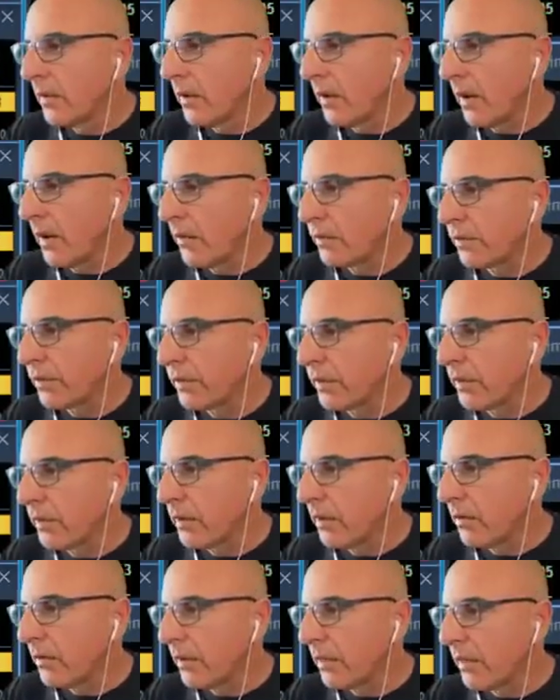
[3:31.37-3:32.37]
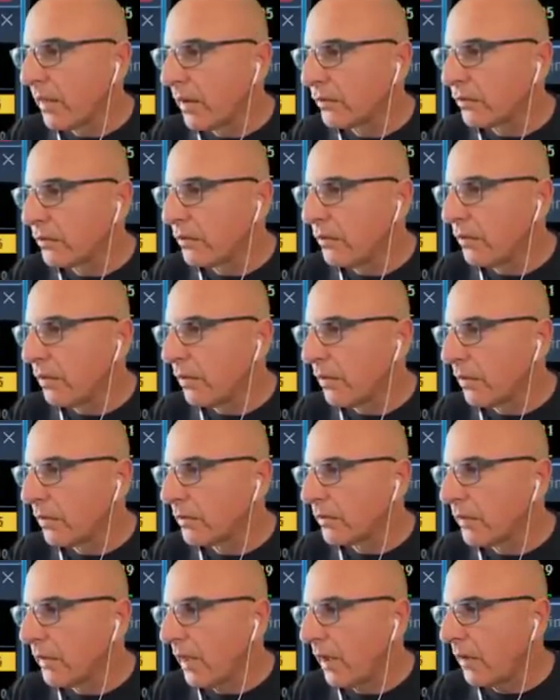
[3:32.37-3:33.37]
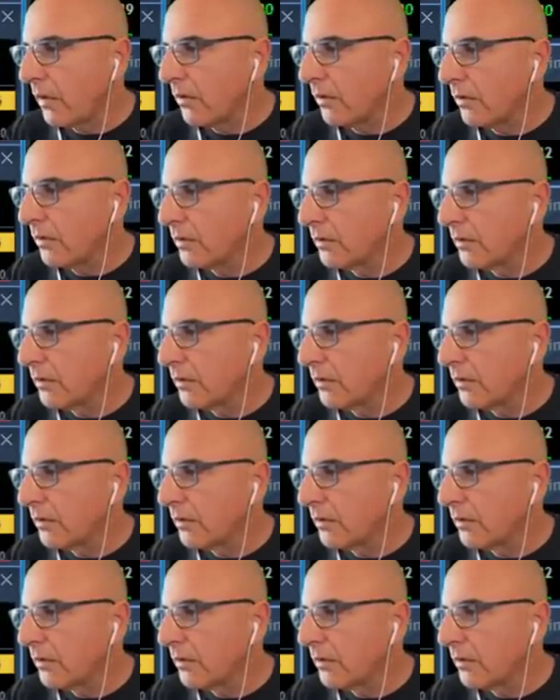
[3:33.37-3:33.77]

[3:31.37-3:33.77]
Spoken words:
I was thinking whether I should go long now.